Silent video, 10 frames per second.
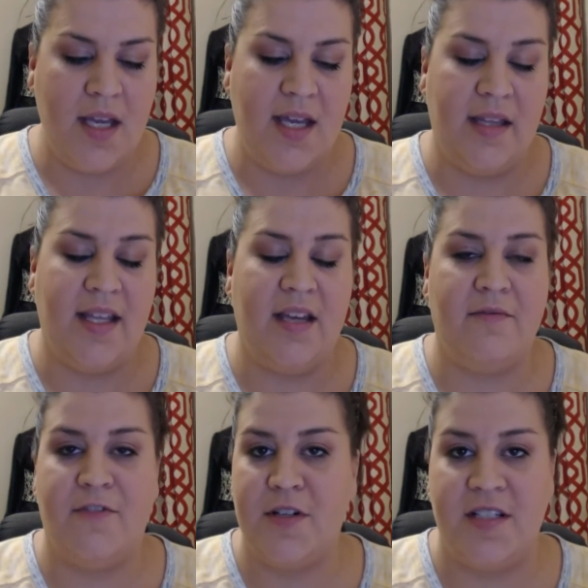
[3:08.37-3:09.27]
and
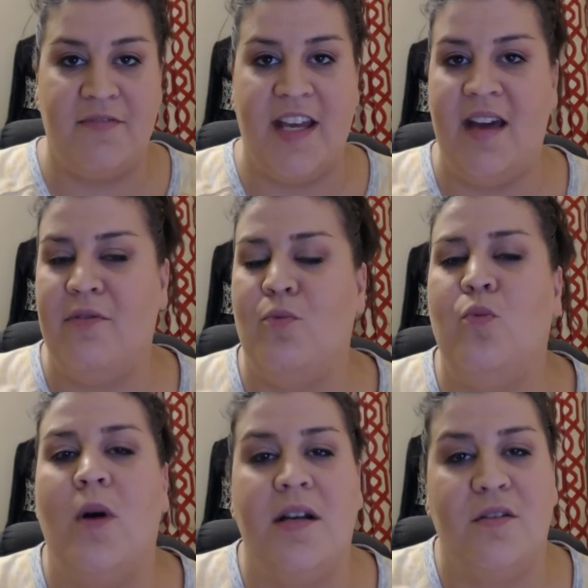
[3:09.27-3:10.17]
first off, they have a
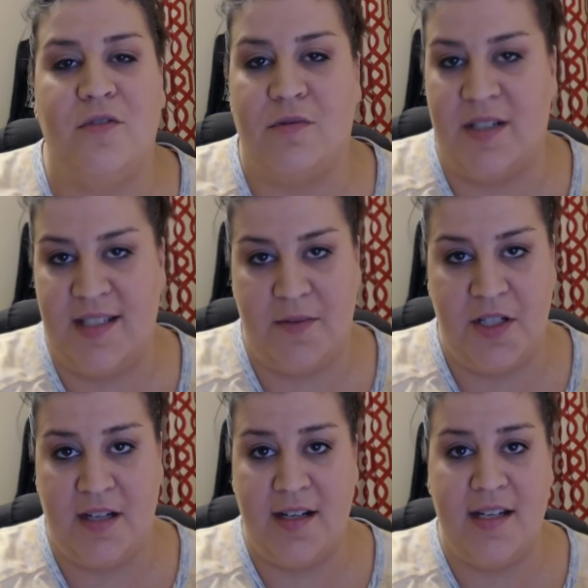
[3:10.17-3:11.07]
wonderful
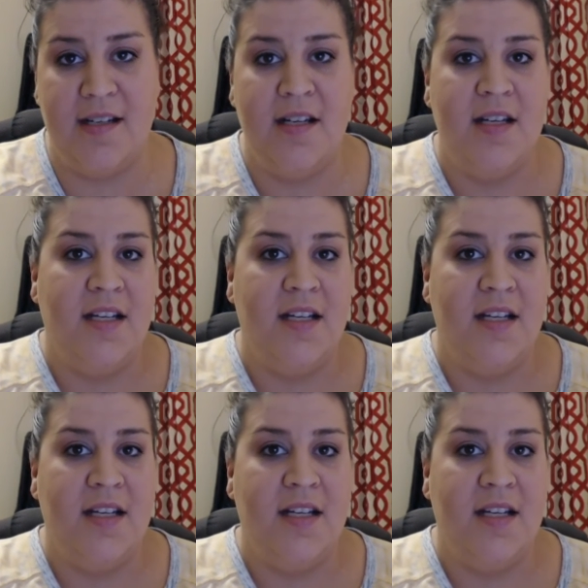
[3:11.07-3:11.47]
reception area.